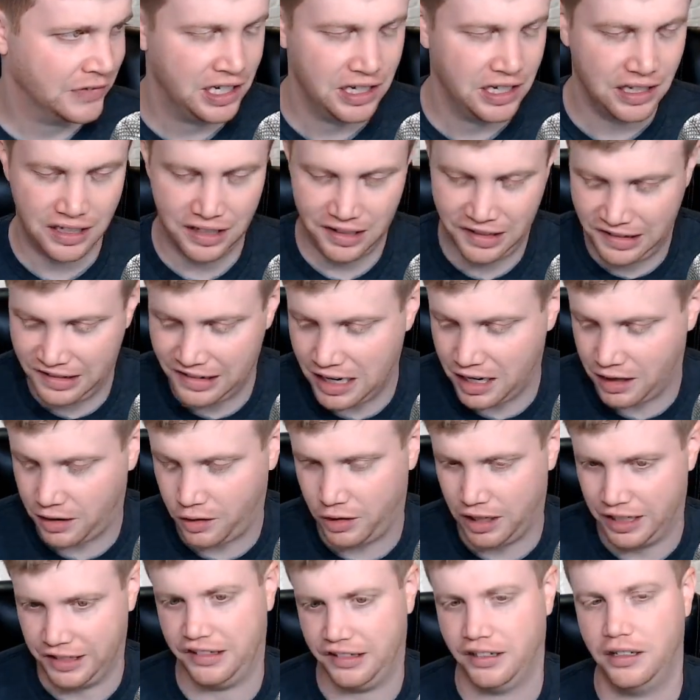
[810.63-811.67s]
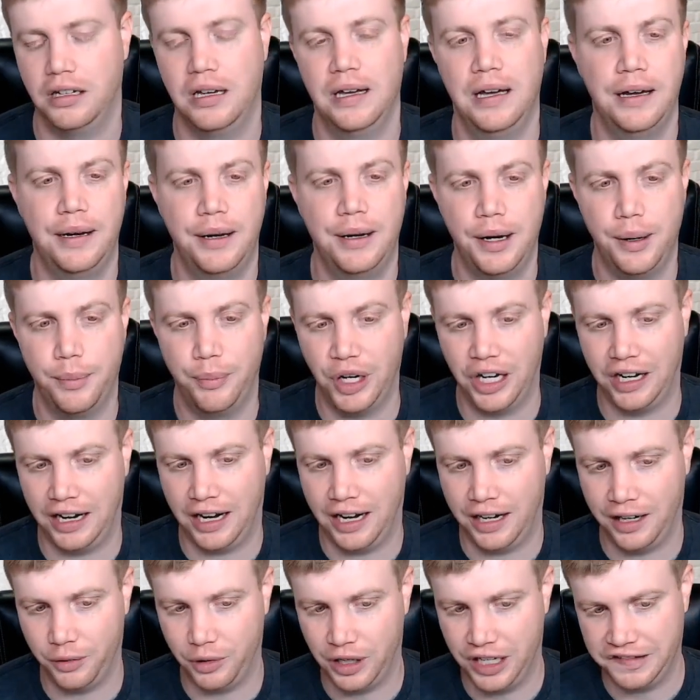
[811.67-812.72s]
This is not crazy. But
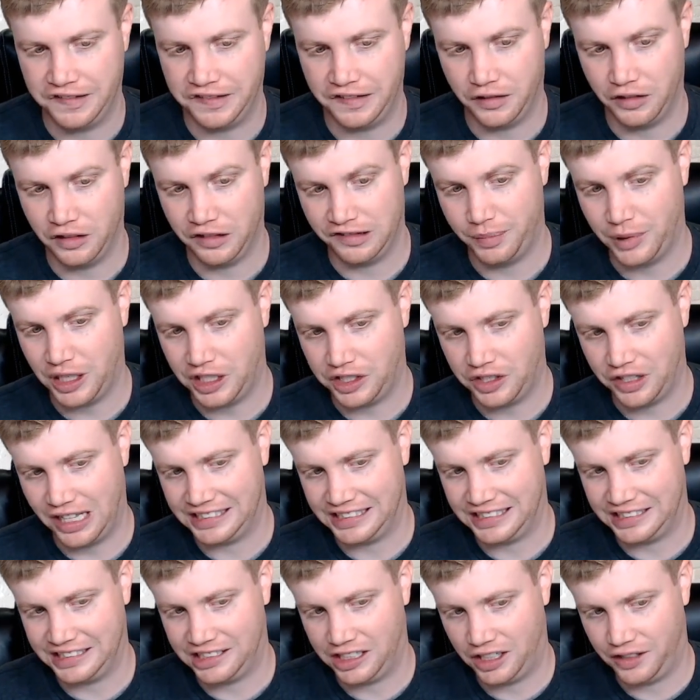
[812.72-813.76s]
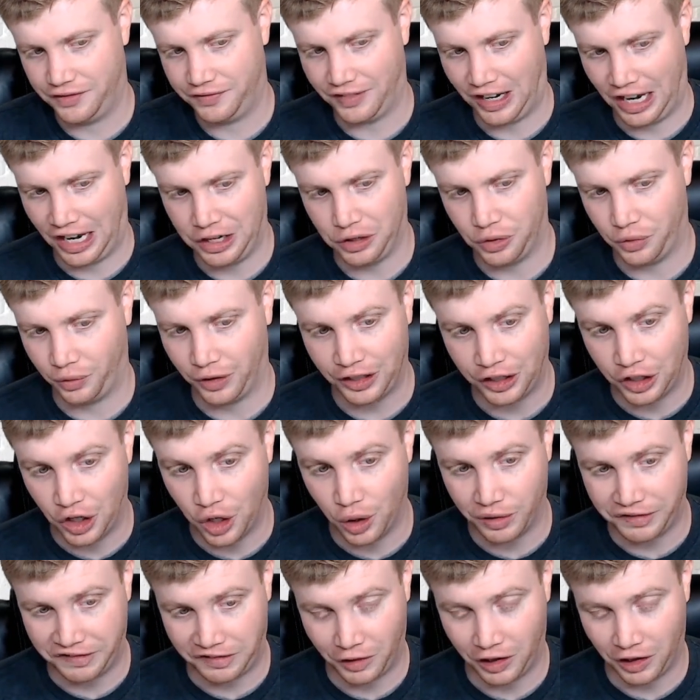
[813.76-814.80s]
anyway, so there's a bunch of that stuff. I don't really know
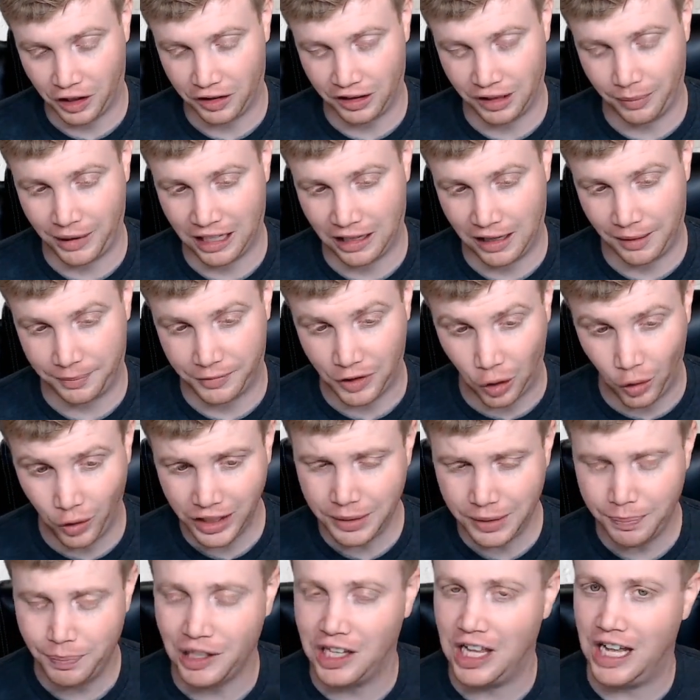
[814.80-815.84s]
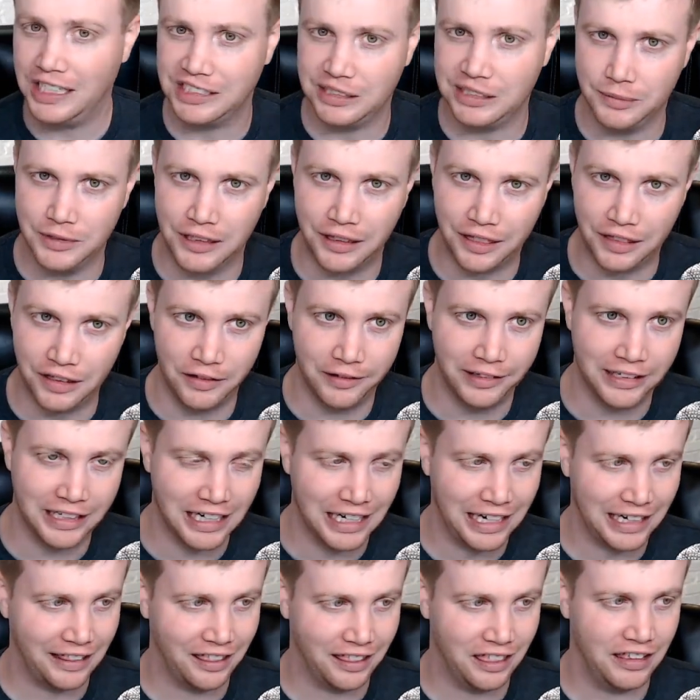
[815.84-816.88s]
what's going on in the Mail app. The only plausible theory that
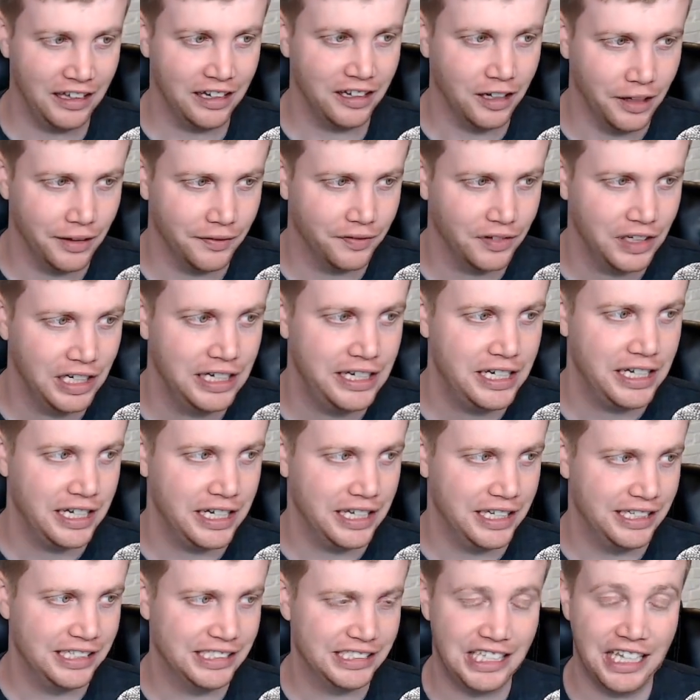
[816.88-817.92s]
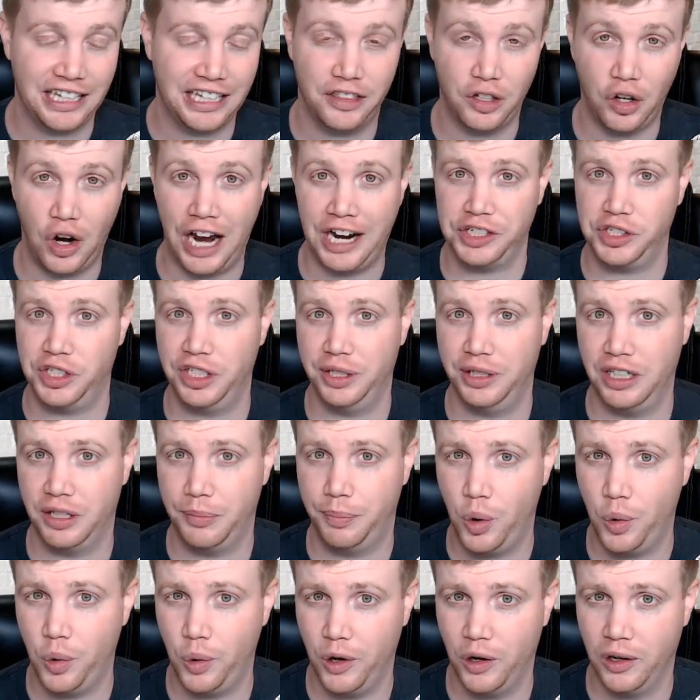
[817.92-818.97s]
I can think of is that they're actually going to
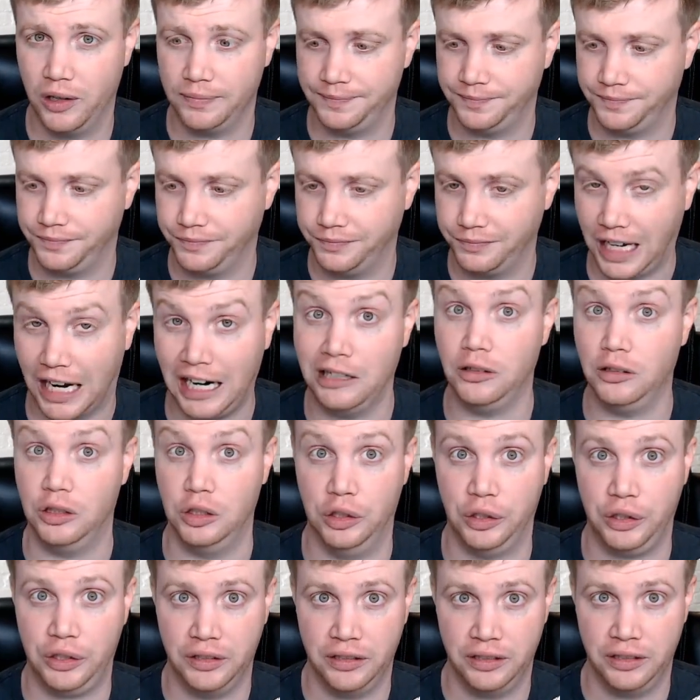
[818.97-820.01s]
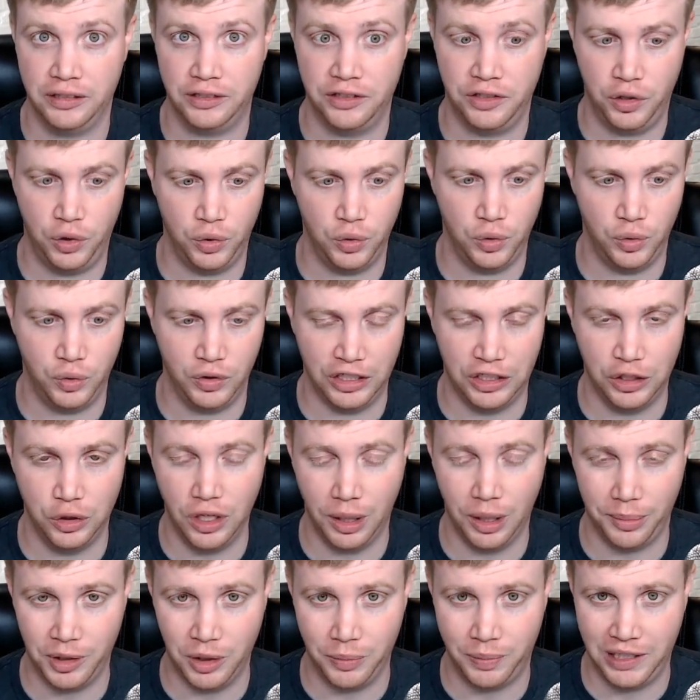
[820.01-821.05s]
port Outlook to the
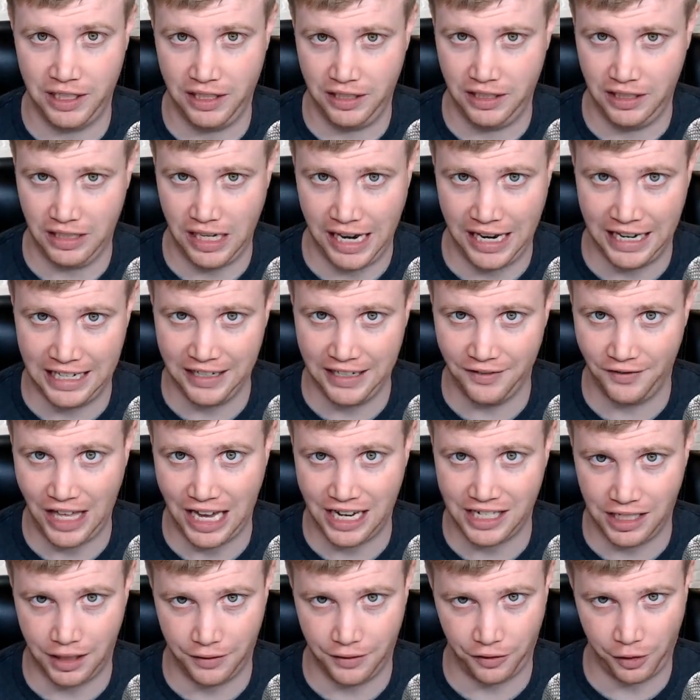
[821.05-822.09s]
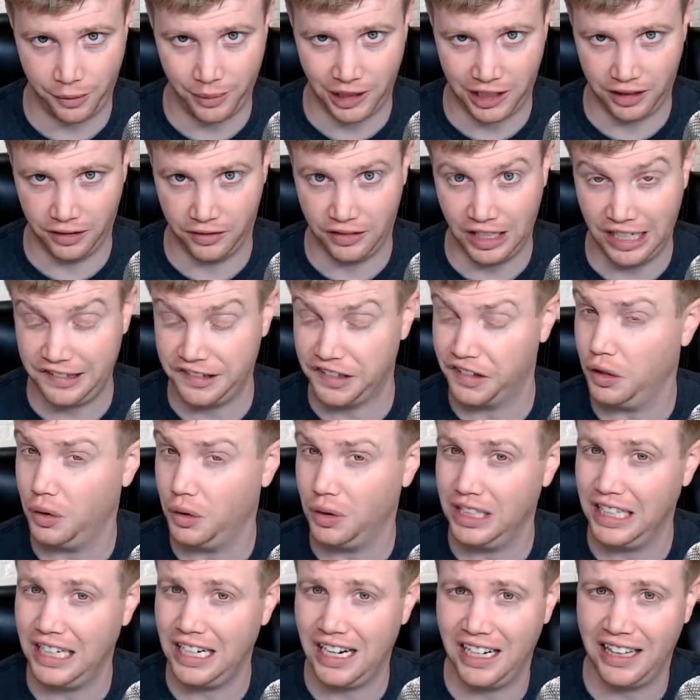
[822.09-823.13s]
UWP and give that to everybody. That's the
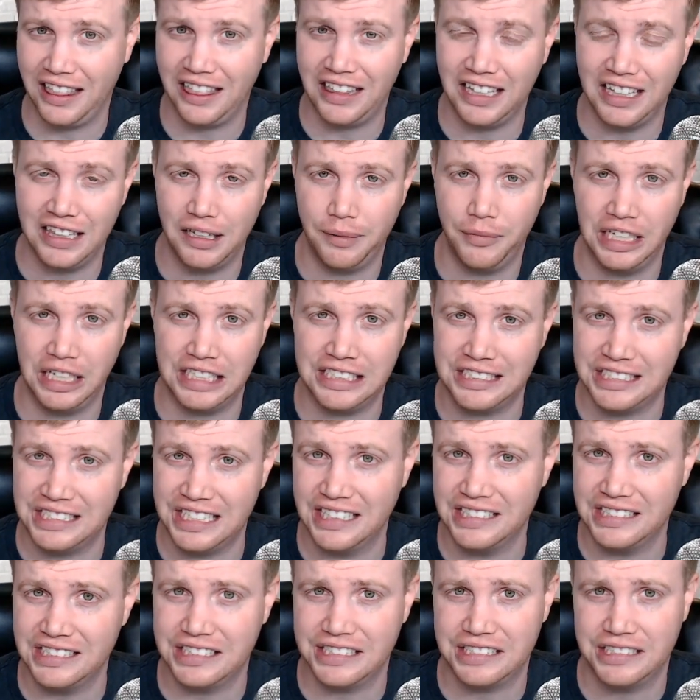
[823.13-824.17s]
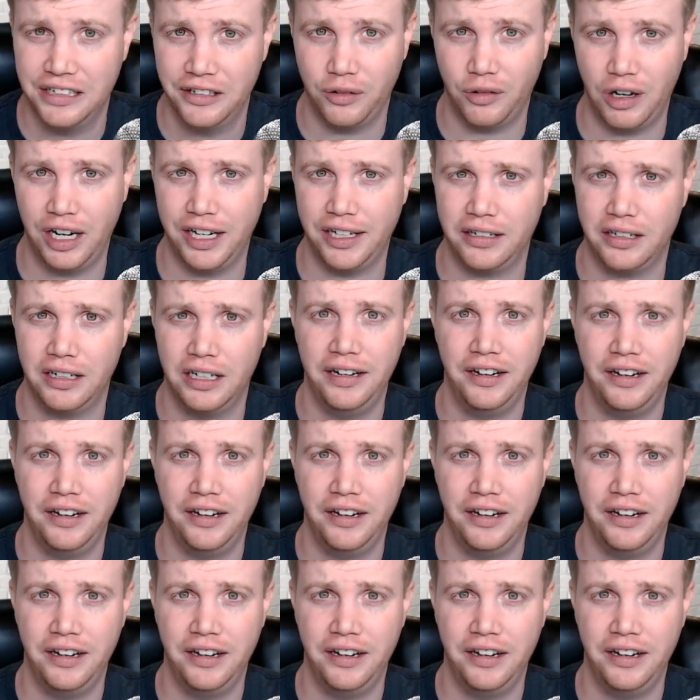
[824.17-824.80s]
only kind of thing that makes sense, right?